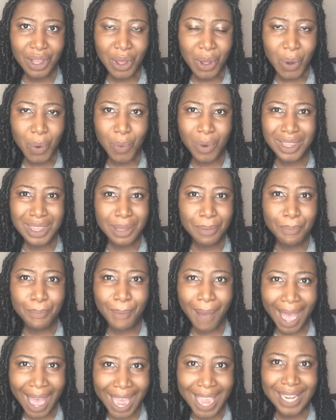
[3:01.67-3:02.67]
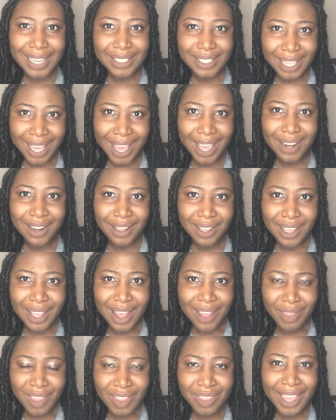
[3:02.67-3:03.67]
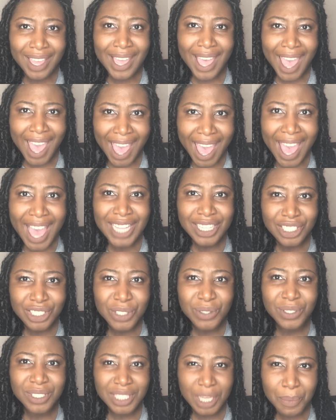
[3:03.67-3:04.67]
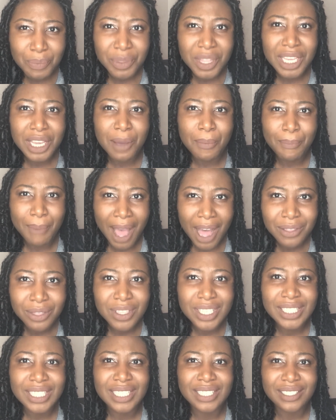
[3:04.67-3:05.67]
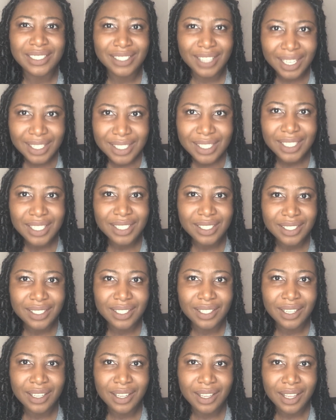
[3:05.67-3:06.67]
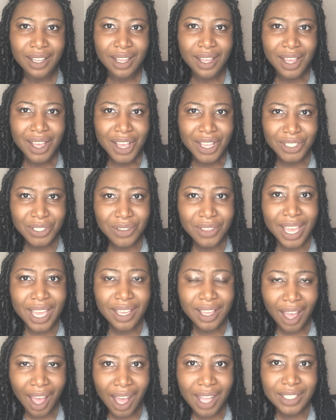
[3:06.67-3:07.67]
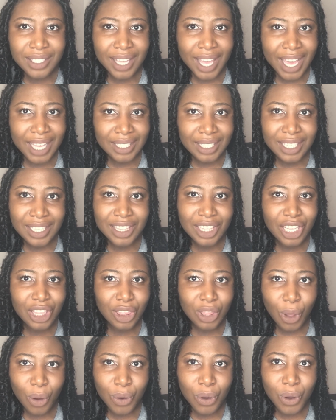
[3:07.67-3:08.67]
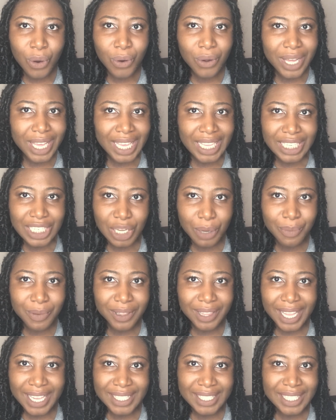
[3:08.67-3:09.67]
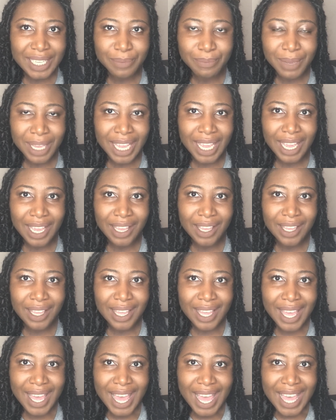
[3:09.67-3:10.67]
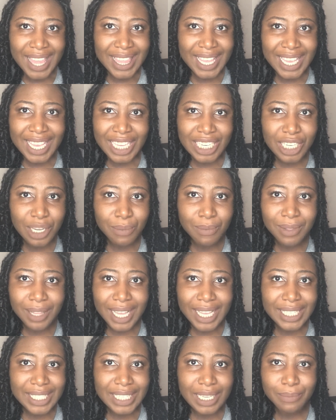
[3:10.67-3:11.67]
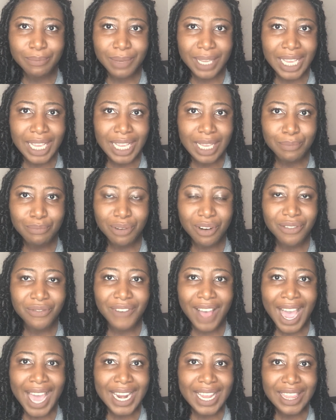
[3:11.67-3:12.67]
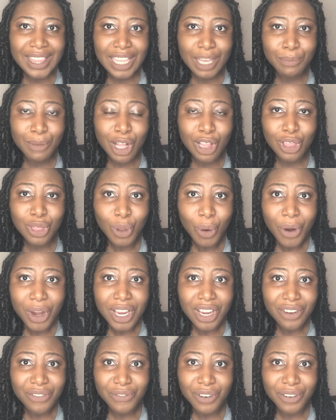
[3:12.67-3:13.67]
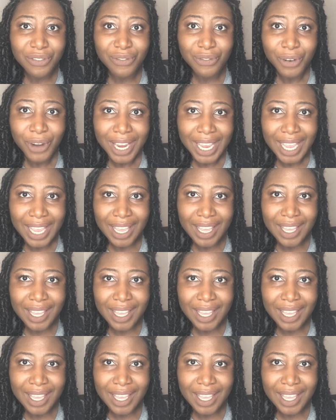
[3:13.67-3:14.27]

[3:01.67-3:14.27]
with the mindset that they had to do something about this injustice. So they contacted the local NAACP. The NAACP provided them a lawyer for free,